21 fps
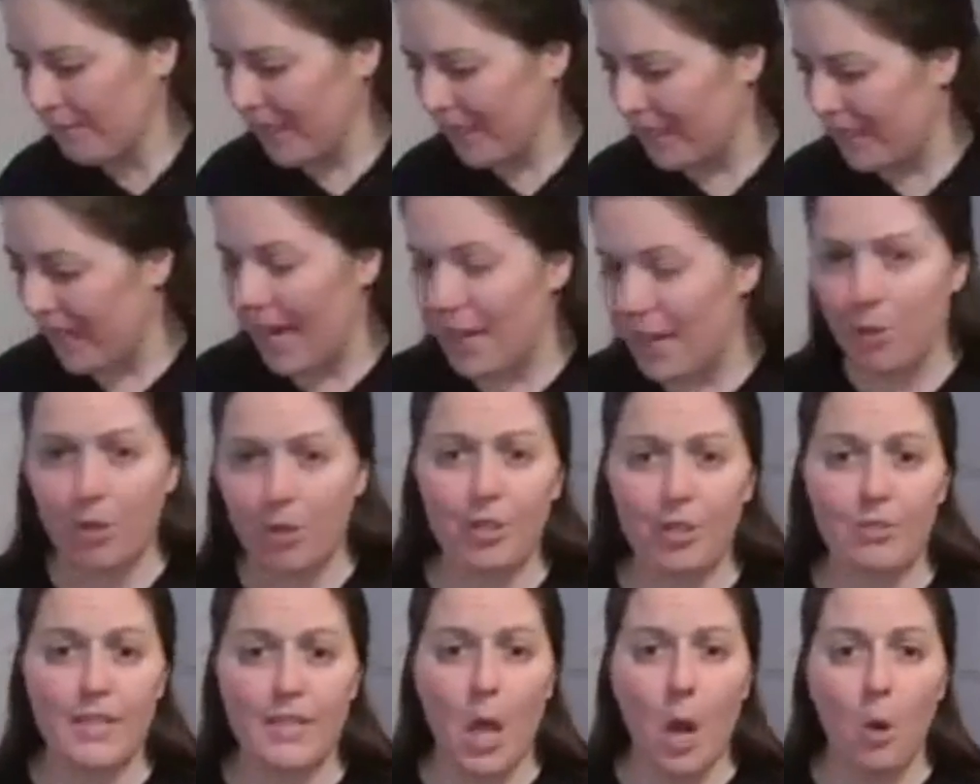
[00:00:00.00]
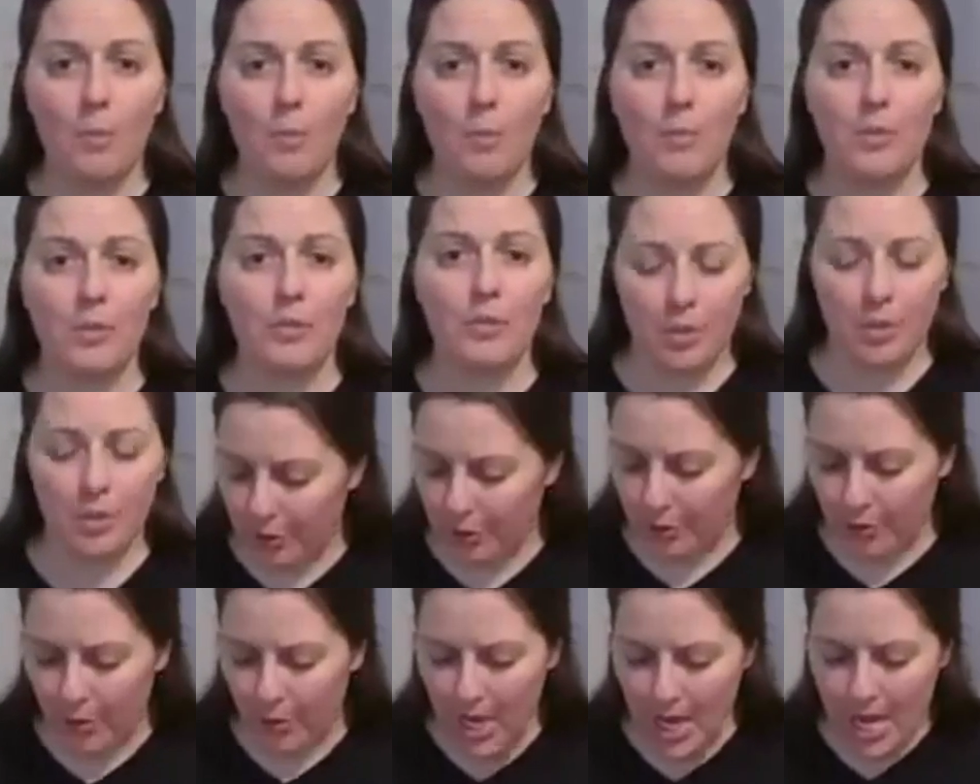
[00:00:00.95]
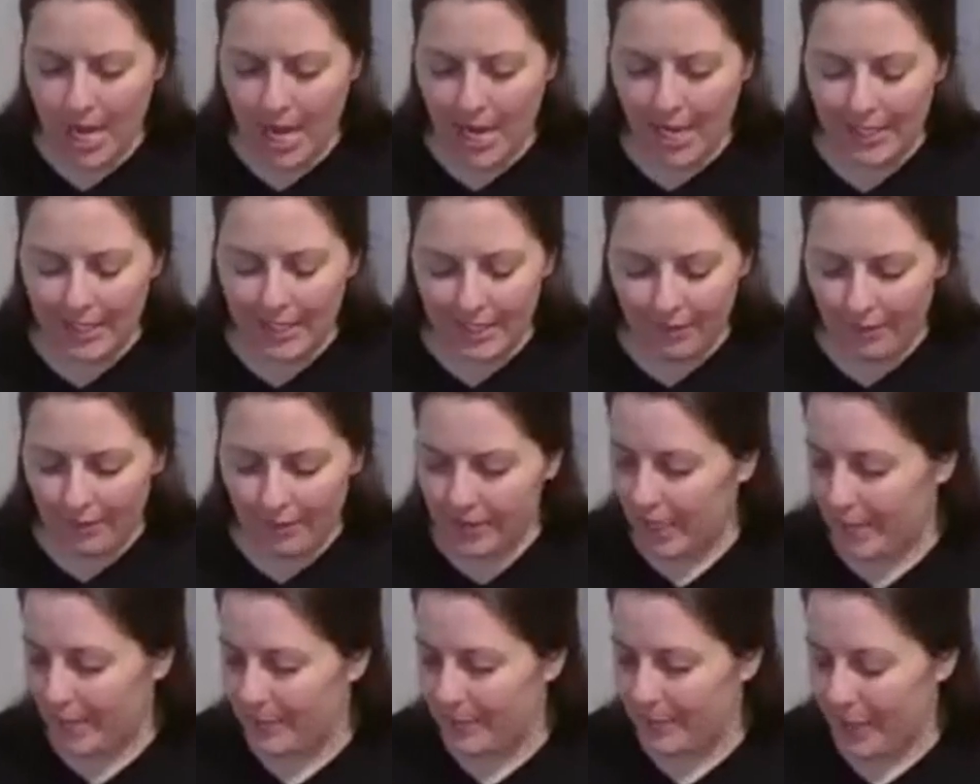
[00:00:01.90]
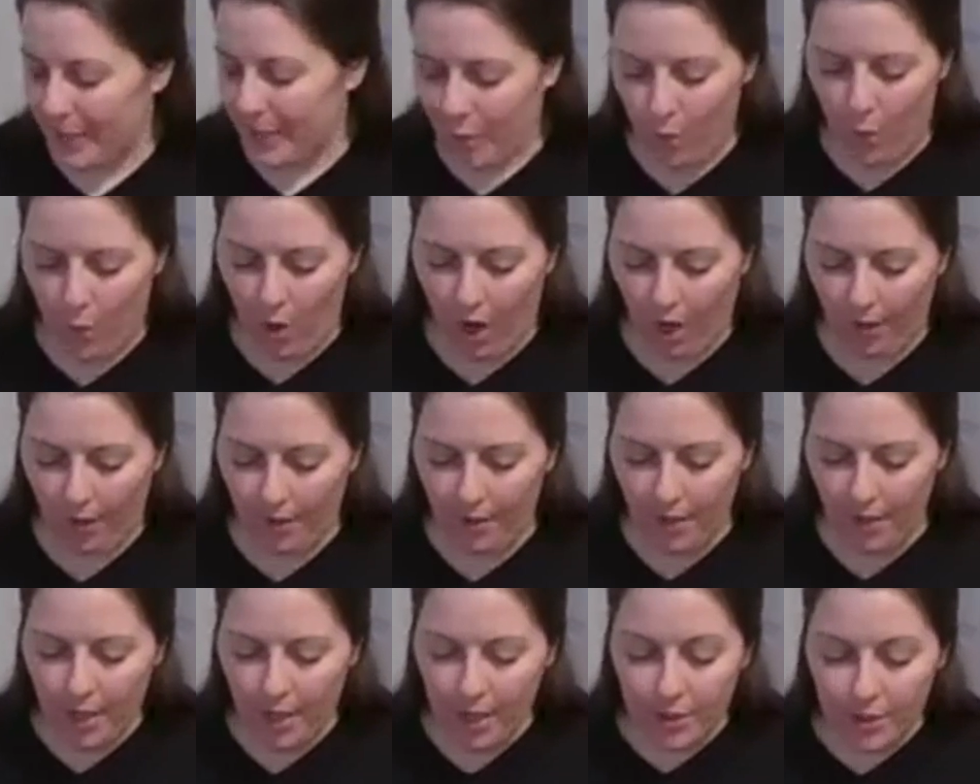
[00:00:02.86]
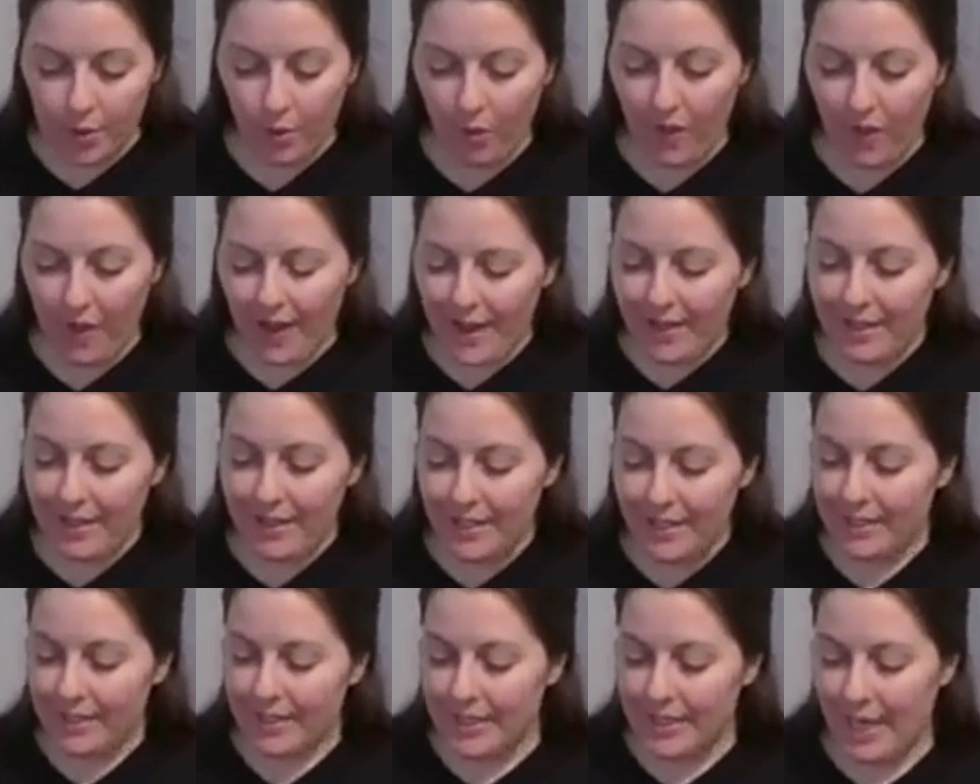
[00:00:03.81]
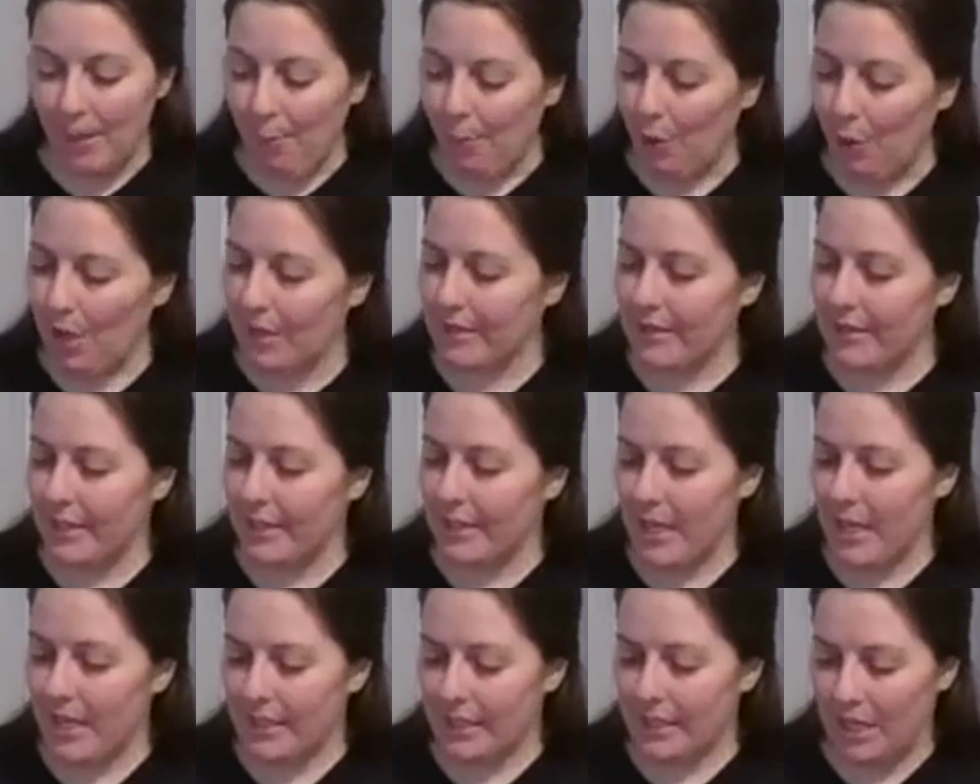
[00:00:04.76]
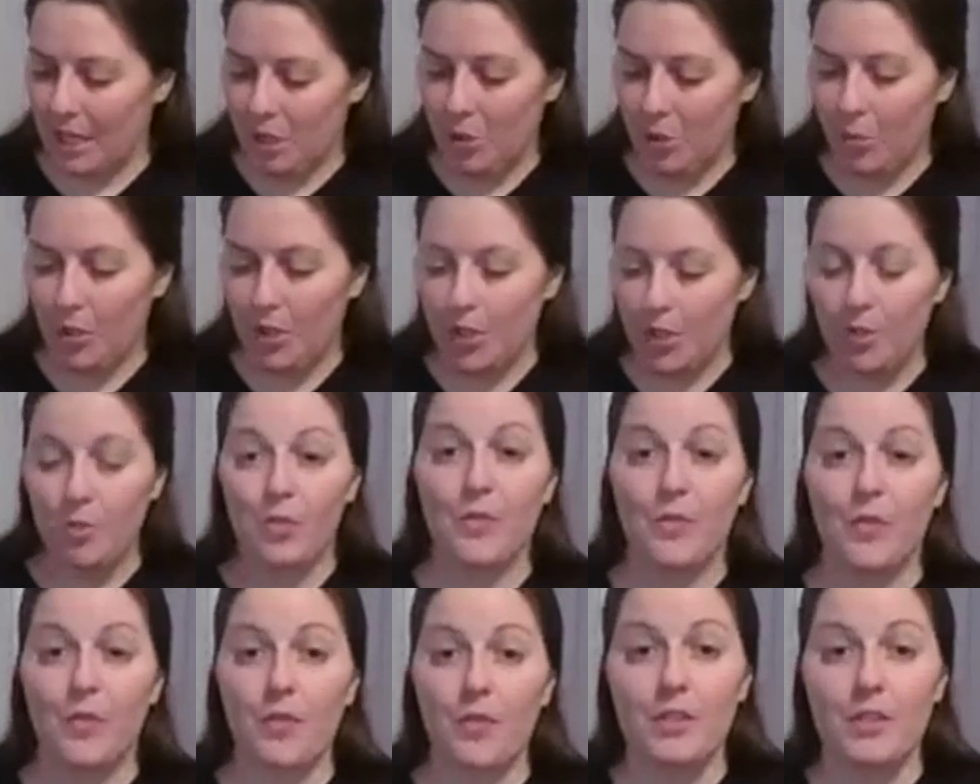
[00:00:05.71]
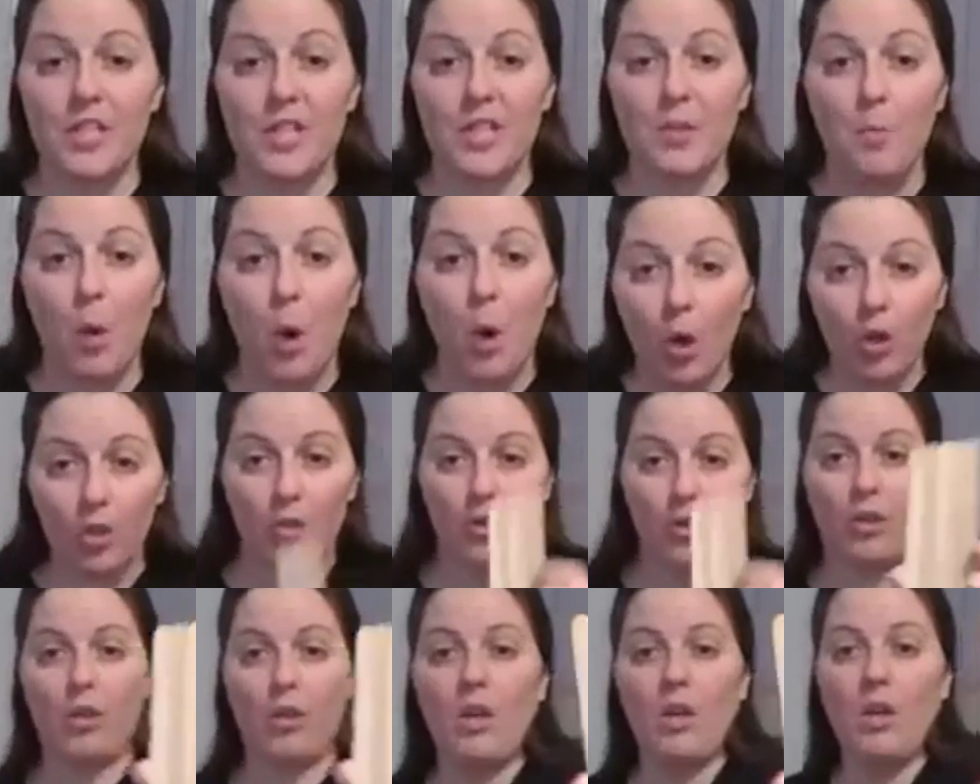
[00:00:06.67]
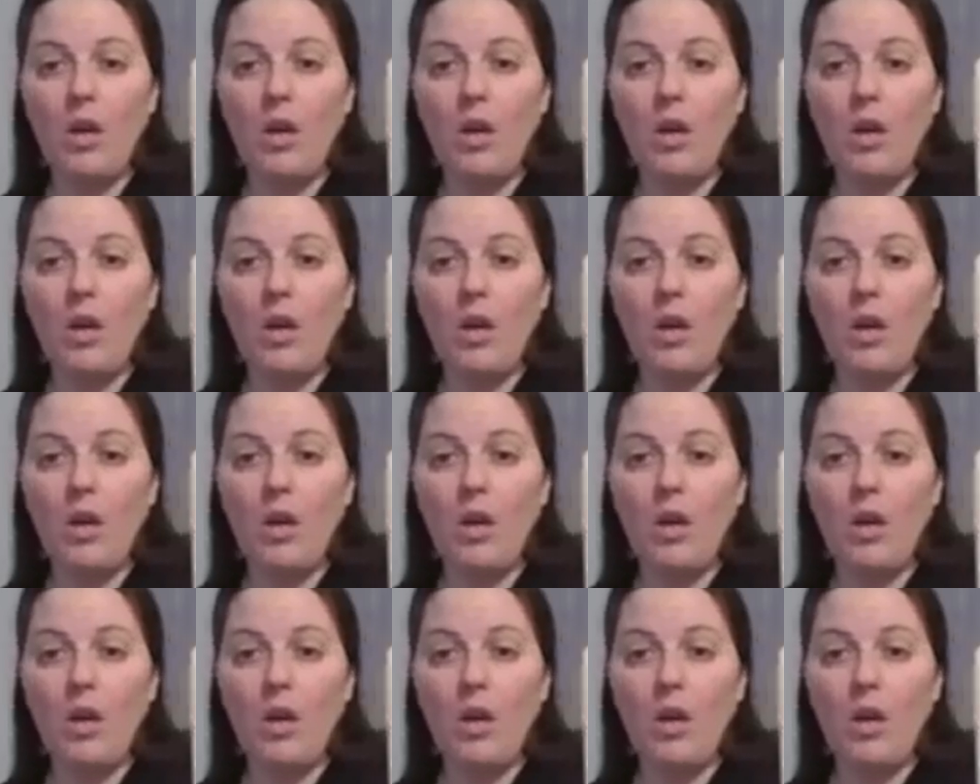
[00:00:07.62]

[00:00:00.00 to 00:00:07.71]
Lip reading: Again, you could use Elmer's glue, any different types that you want. So that is the same process that you would use for the smaller